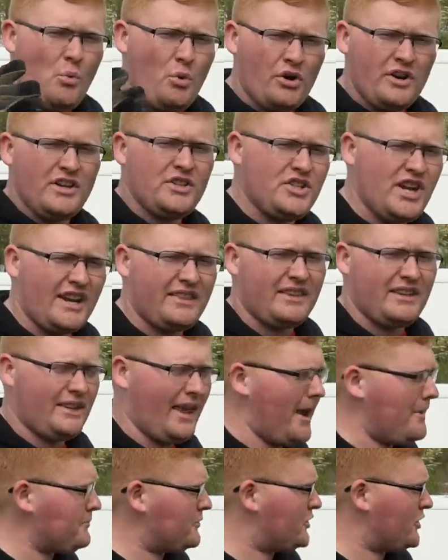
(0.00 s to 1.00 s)
We're gonna check the
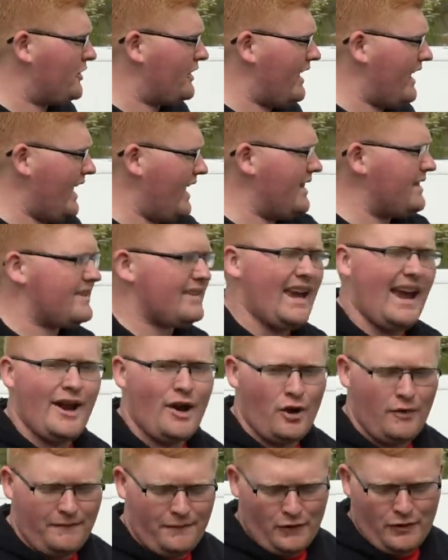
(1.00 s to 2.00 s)
temperature inside
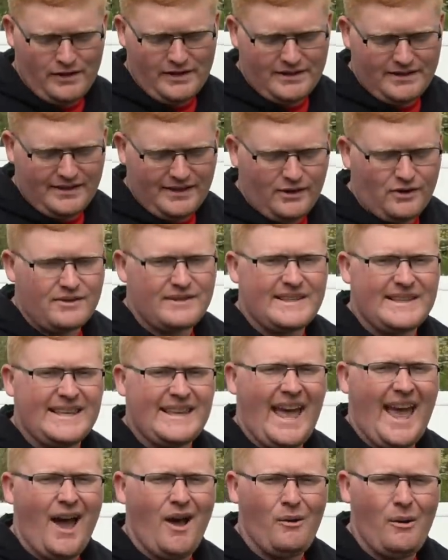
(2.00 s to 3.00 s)
our furnace here and see
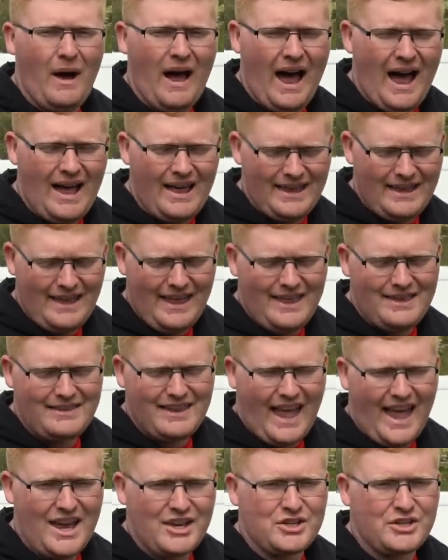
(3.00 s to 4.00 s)
how hot it is
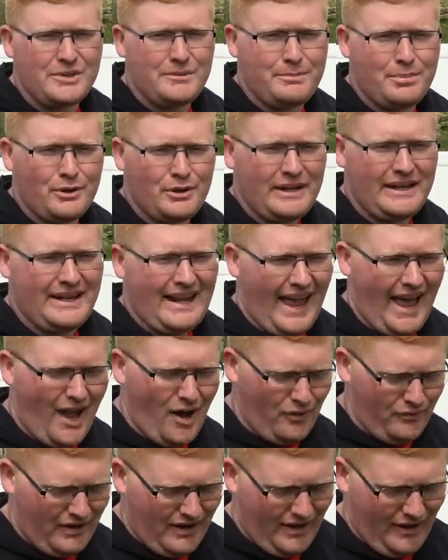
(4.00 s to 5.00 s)
actually putting
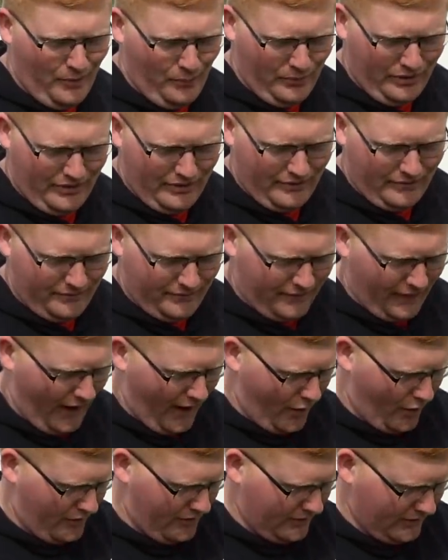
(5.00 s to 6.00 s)
out uh, with the
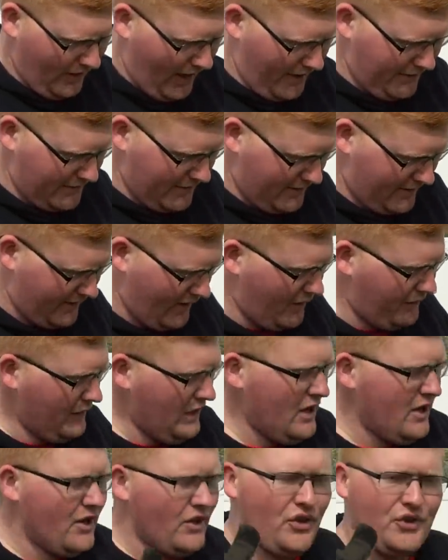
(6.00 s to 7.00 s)
fire and the lava itself.
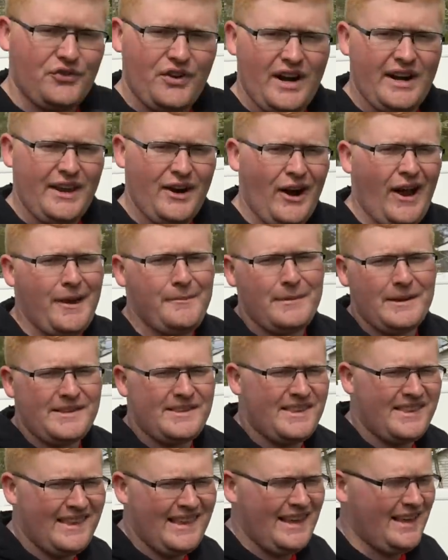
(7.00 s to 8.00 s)
So right here I have my
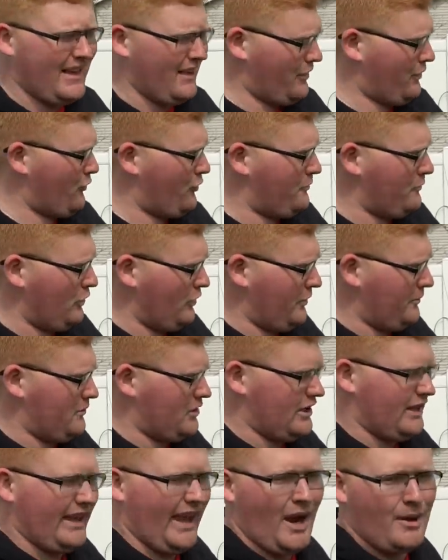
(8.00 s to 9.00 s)
Seek thermal
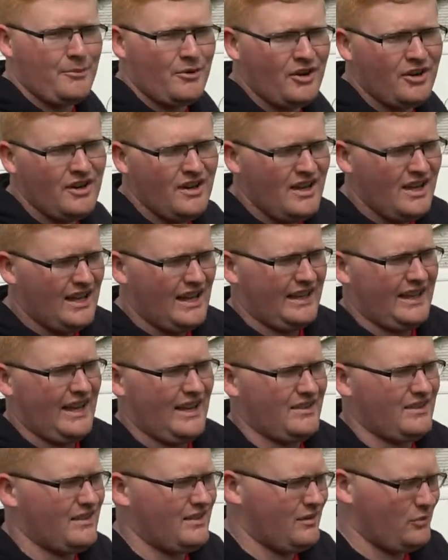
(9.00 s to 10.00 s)
imaging camera. I
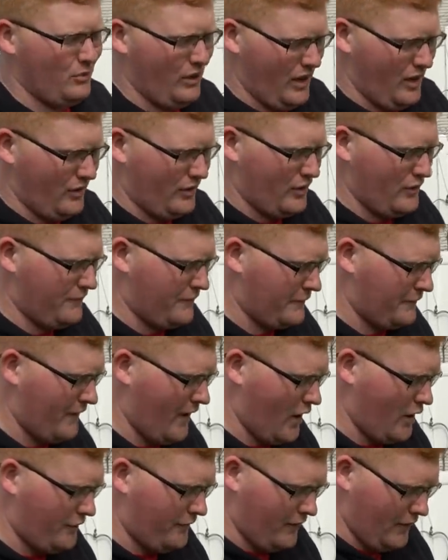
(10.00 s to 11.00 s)
got this a while ago for
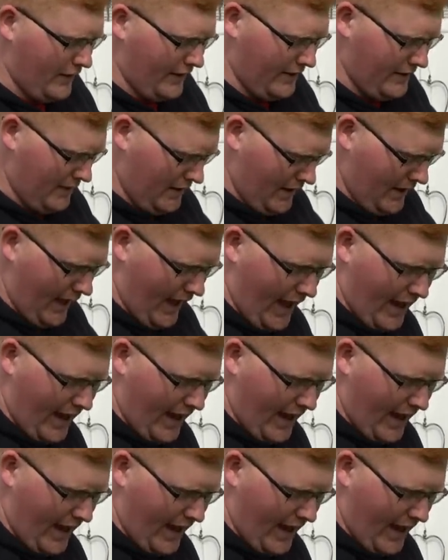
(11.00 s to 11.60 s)
firefighting.